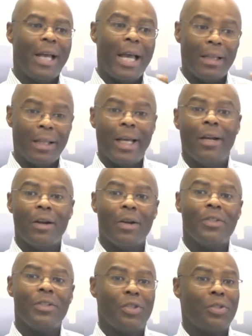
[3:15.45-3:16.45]
had led
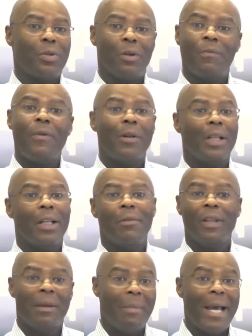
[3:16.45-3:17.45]
her to just sort of fall in
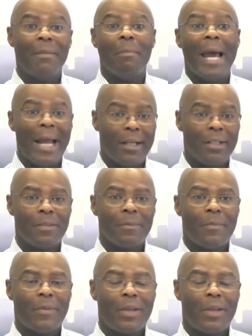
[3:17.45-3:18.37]
love with the mathematics.